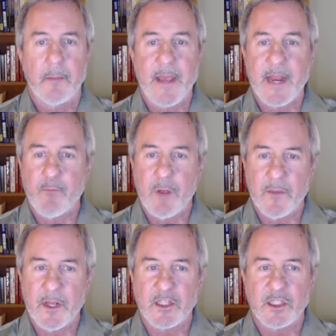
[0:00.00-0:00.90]
Men and
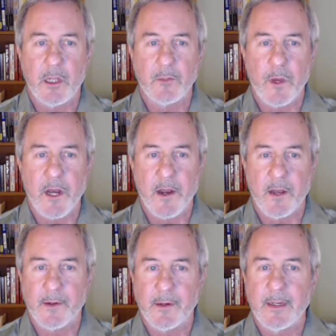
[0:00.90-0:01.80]
women assault one
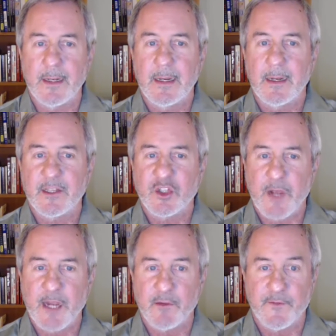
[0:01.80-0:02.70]
another and
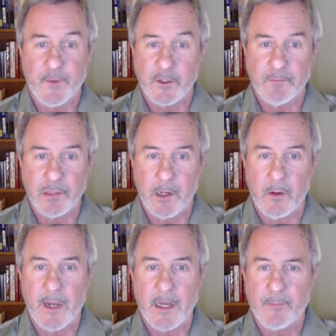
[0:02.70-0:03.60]
strike the first
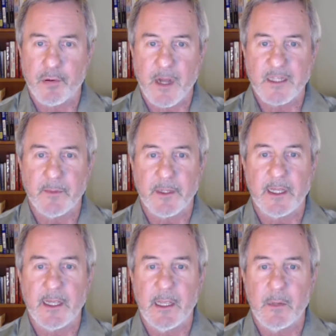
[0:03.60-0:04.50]
blow at
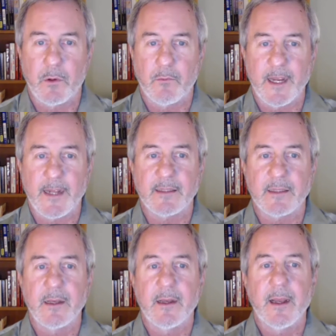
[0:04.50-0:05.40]
approximately equal
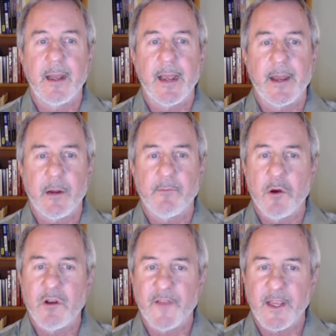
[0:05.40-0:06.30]
rates, and are
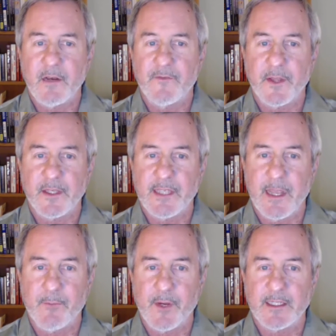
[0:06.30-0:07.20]
motivated for the
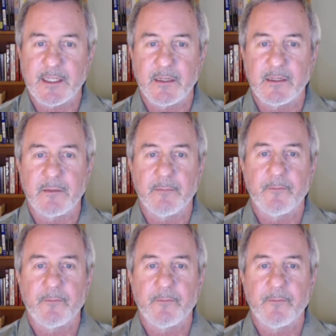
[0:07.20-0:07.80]
same reasons.